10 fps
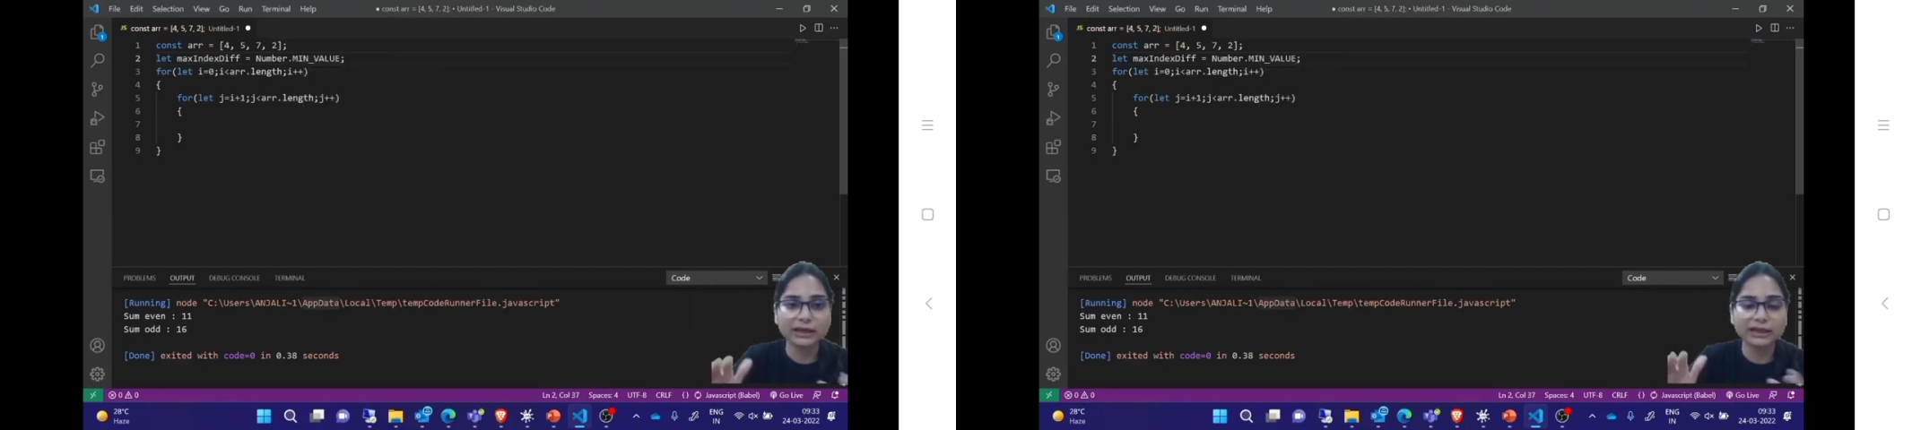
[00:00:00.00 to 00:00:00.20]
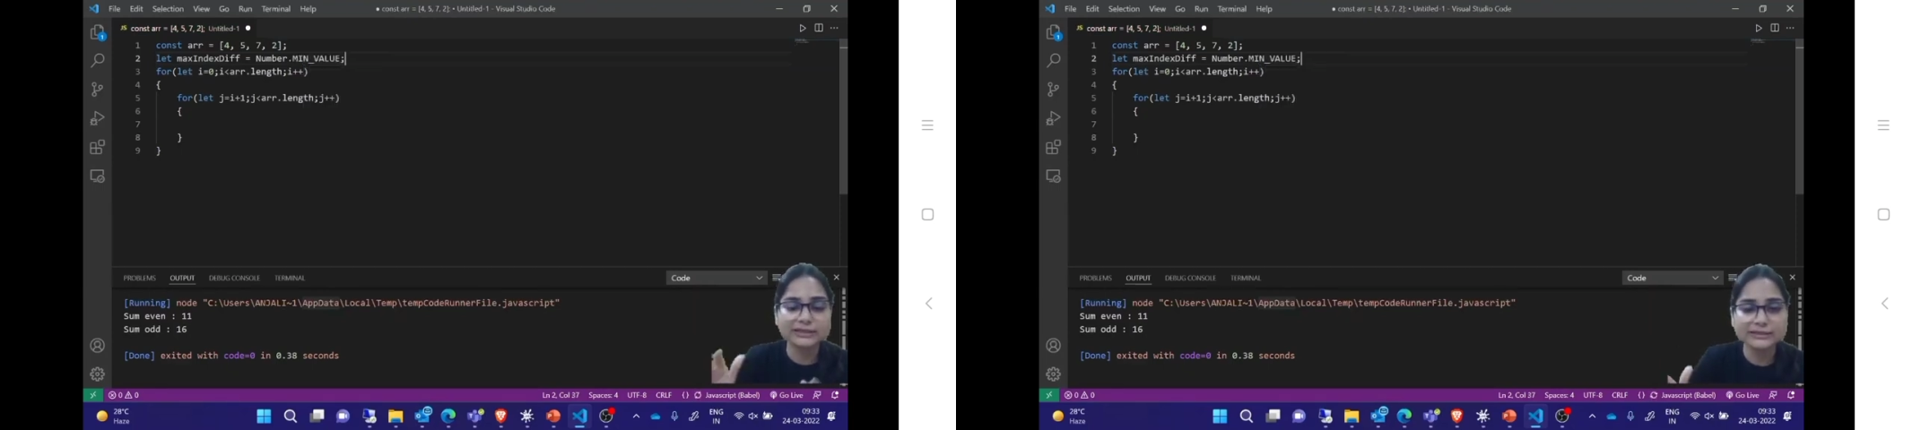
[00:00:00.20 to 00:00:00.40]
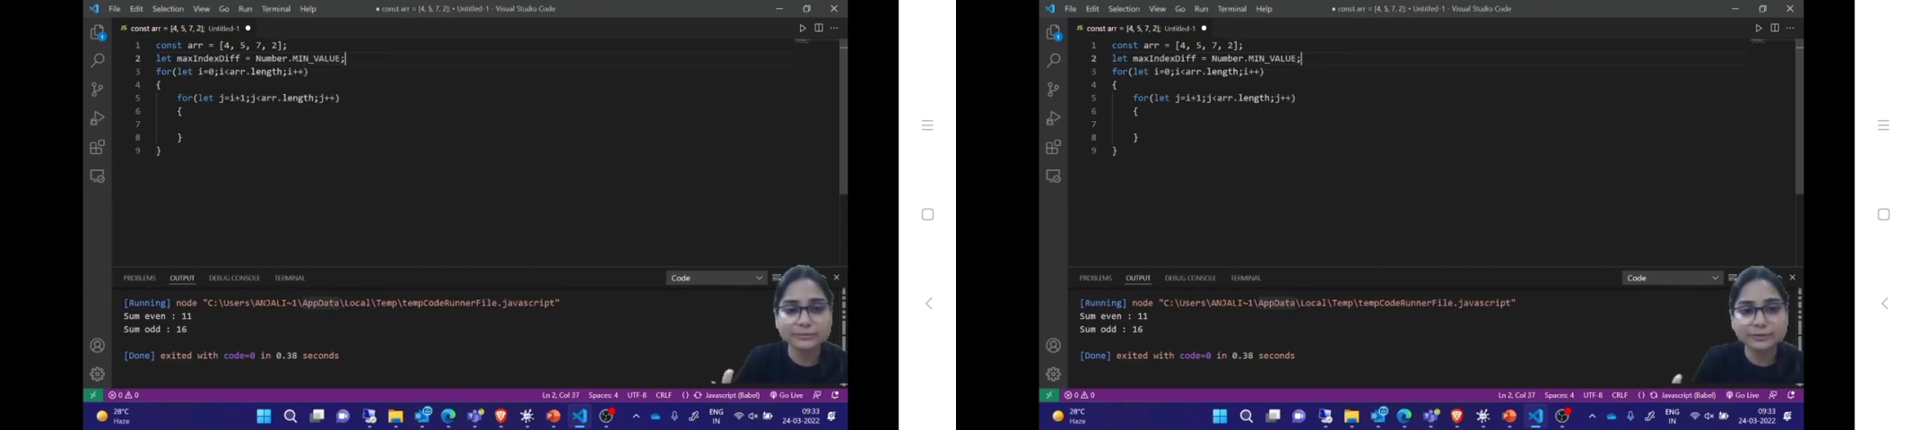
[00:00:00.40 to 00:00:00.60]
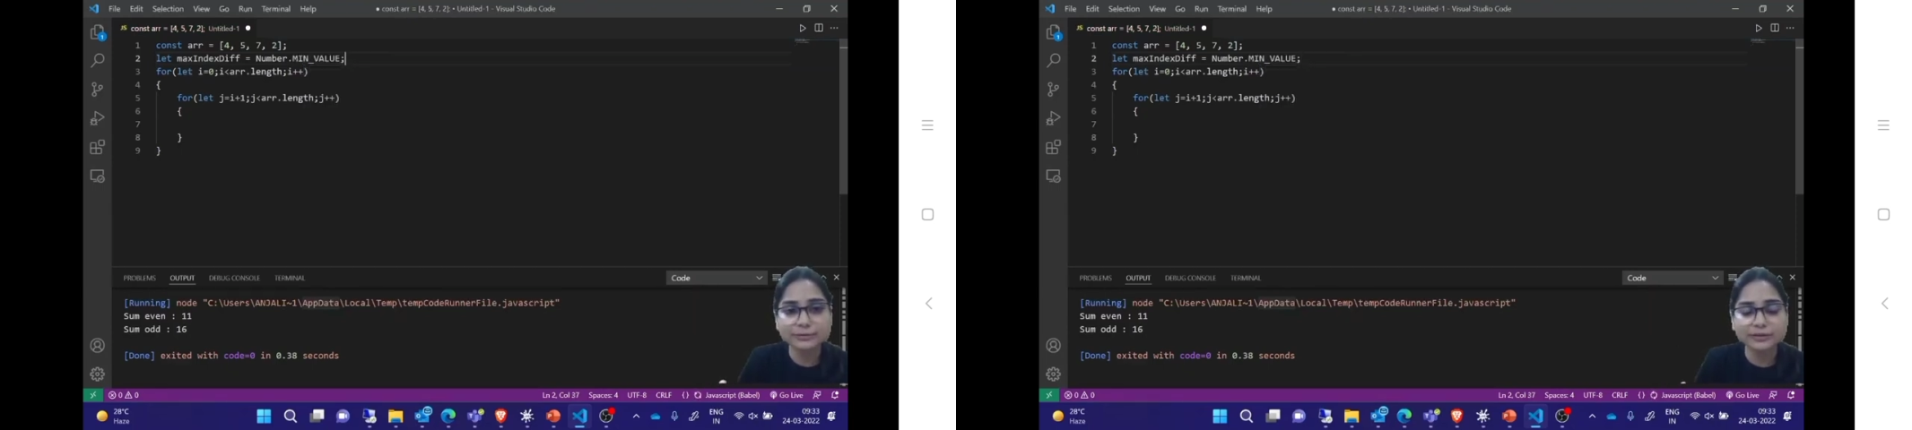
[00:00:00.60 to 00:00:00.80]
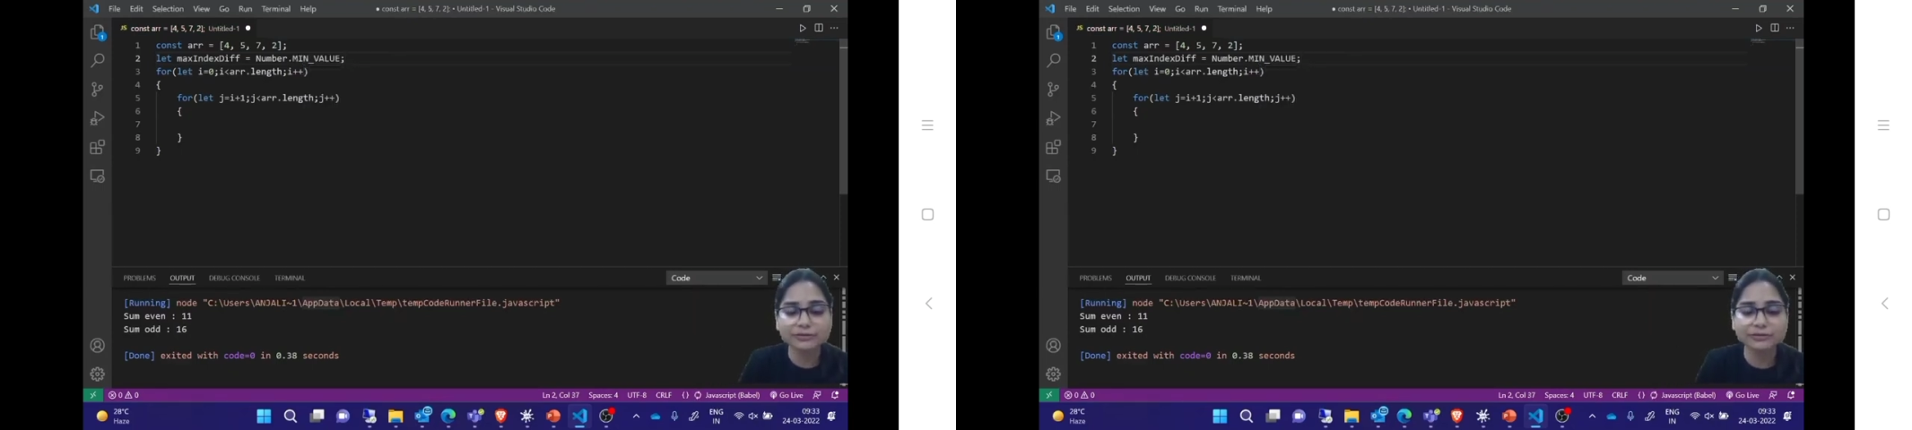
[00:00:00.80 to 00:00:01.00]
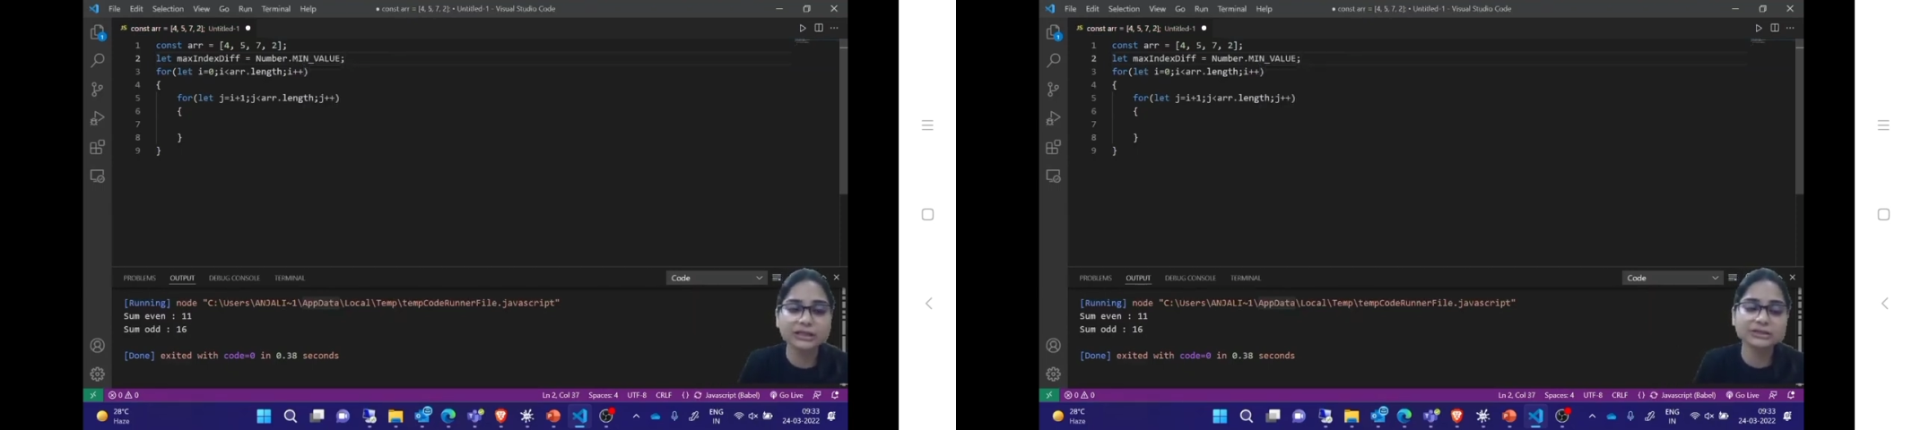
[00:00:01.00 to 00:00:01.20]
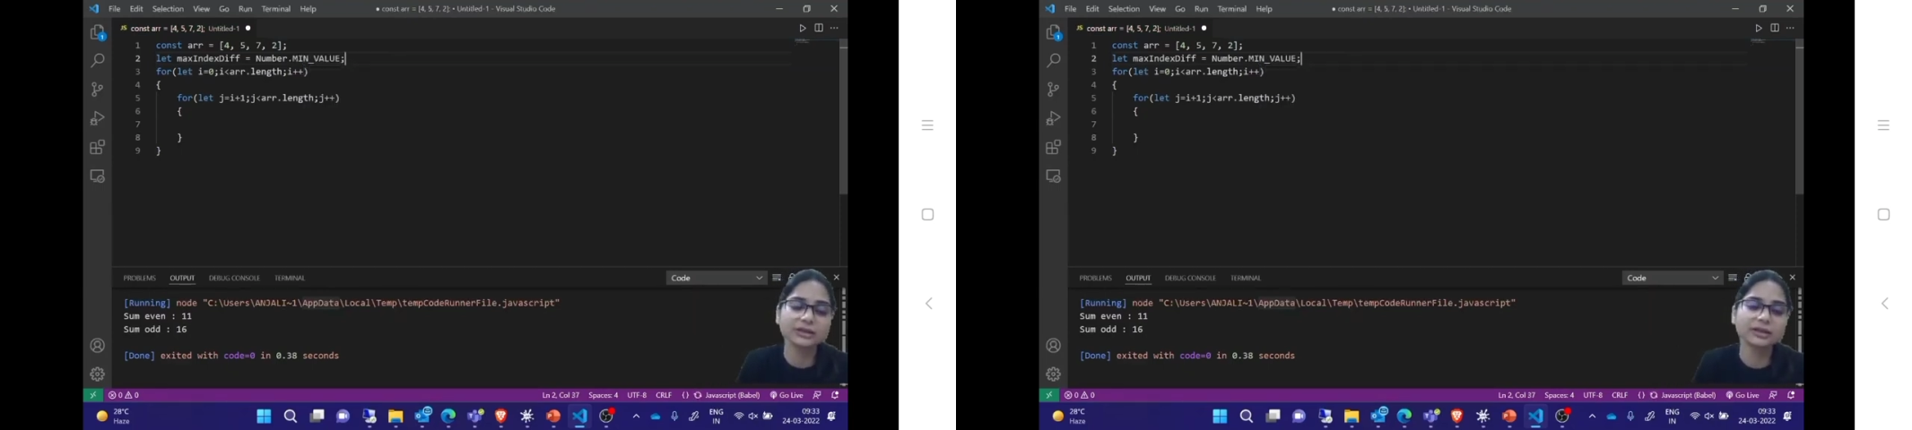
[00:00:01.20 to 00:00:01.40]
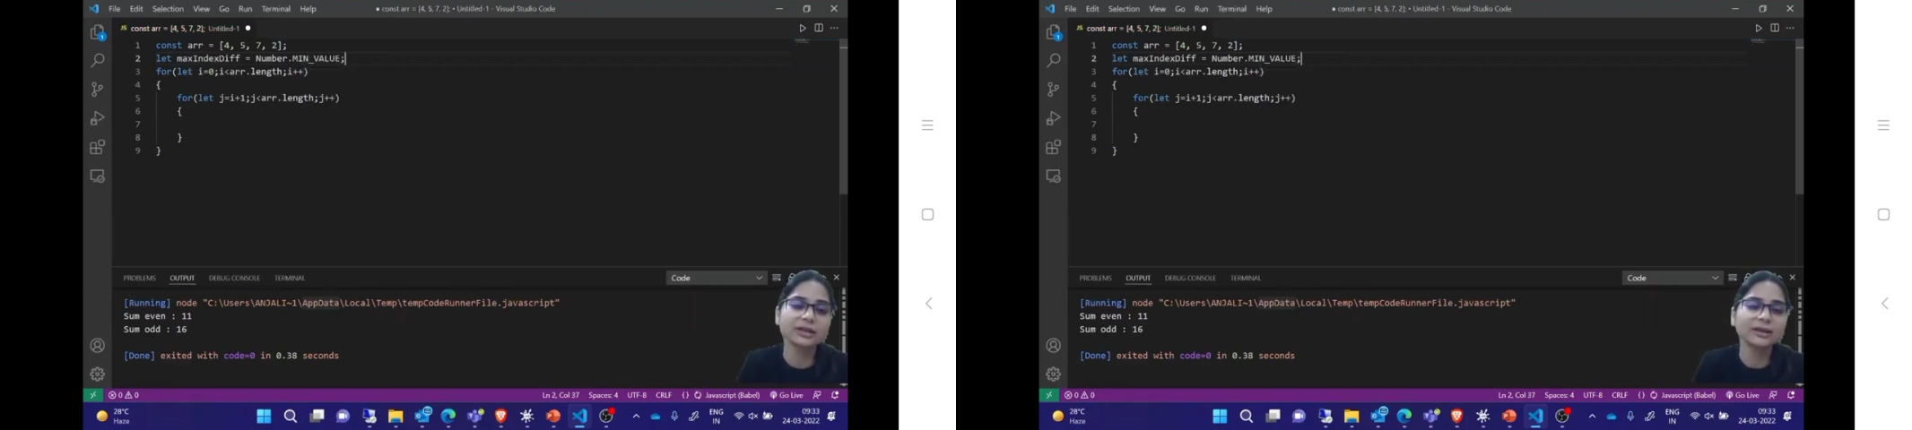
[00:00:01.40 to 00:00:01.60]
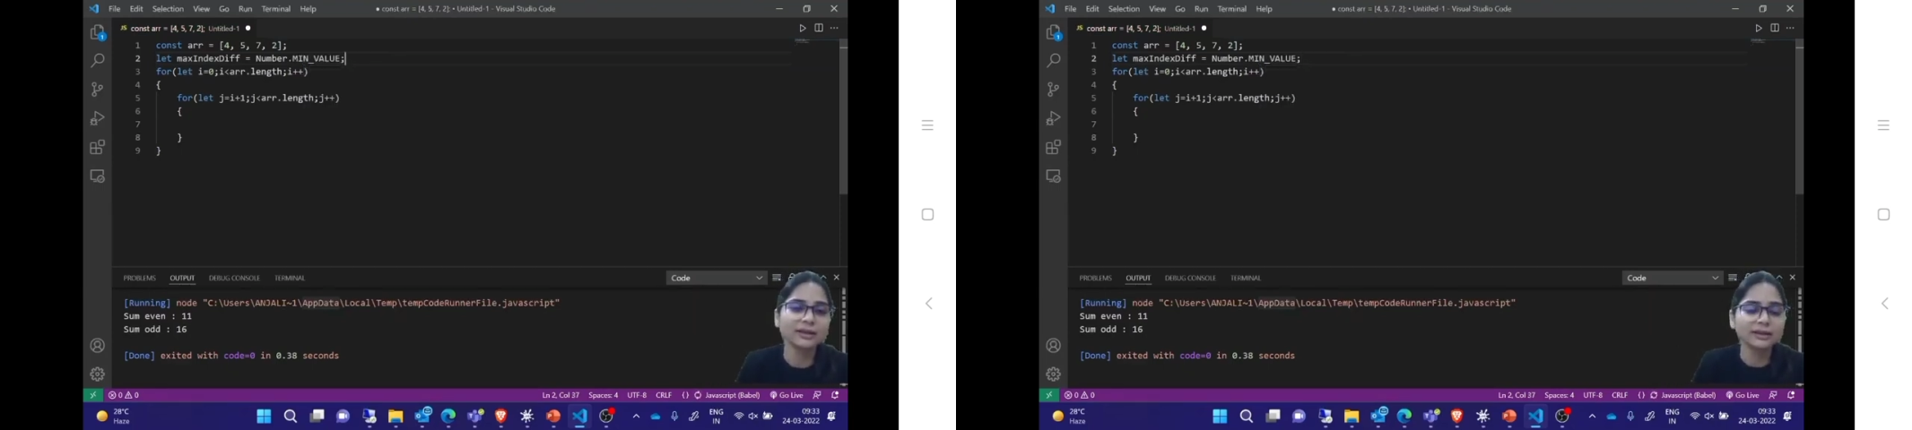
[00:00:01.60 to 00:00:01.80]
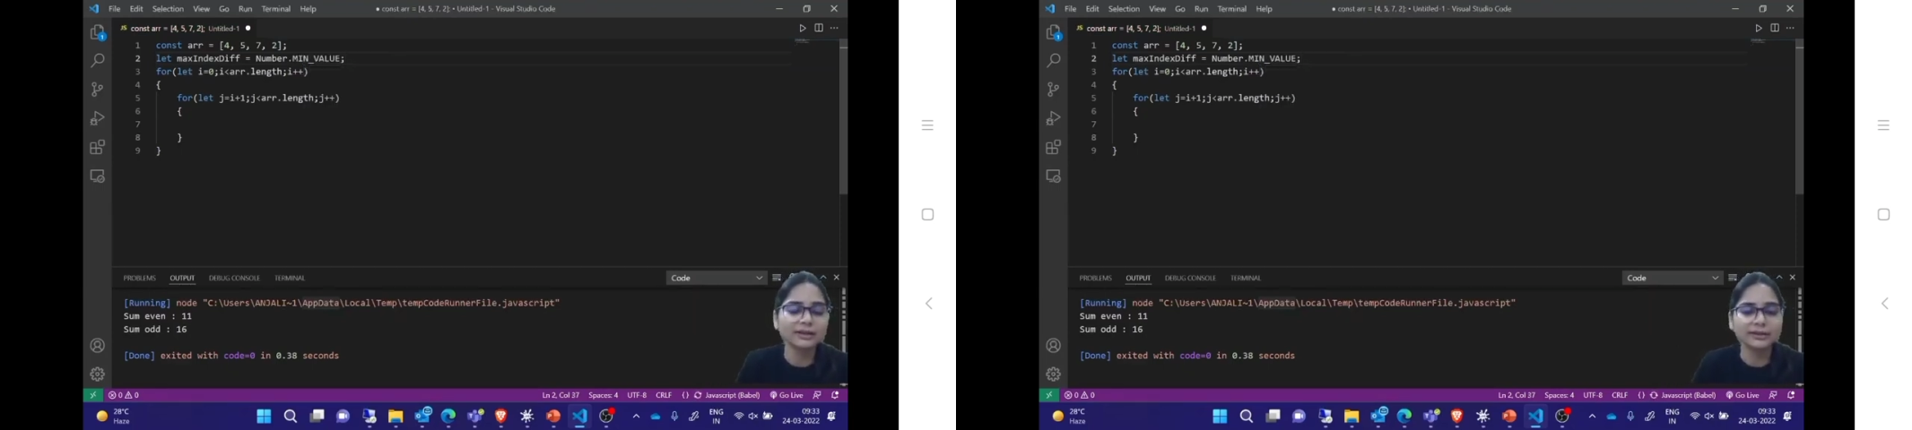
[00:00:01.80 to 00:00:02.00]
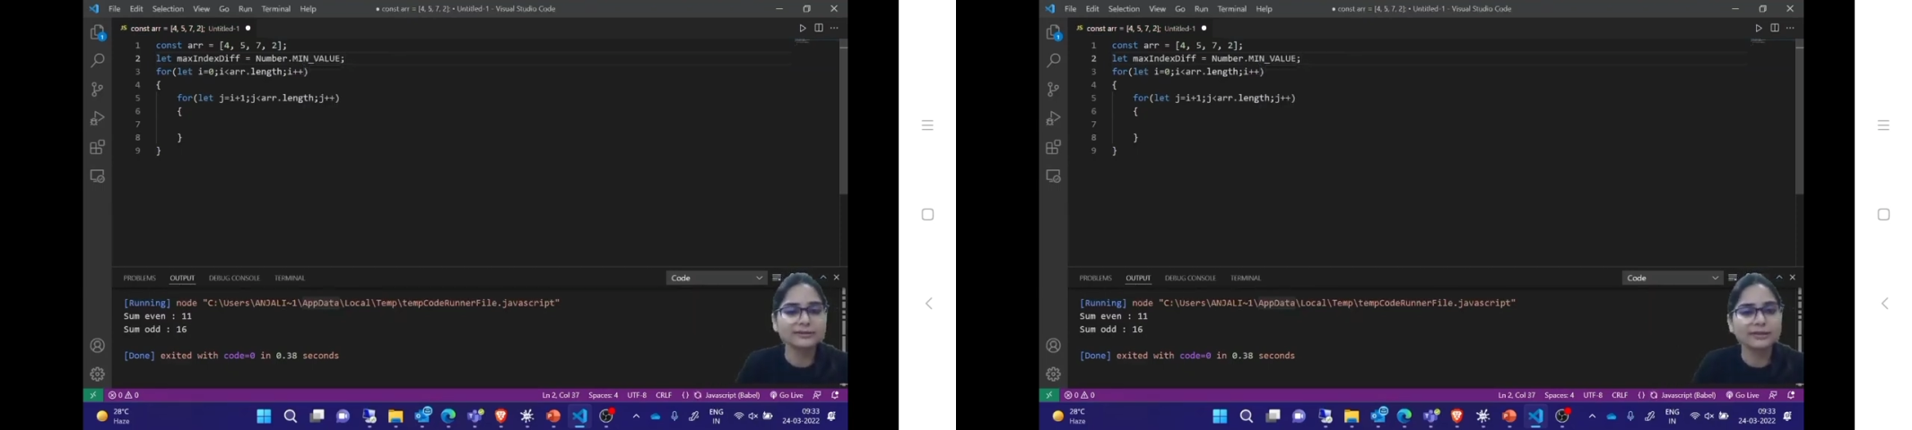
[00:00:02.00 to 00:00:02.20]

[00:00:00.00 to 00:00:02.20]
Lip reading: maximum difference or like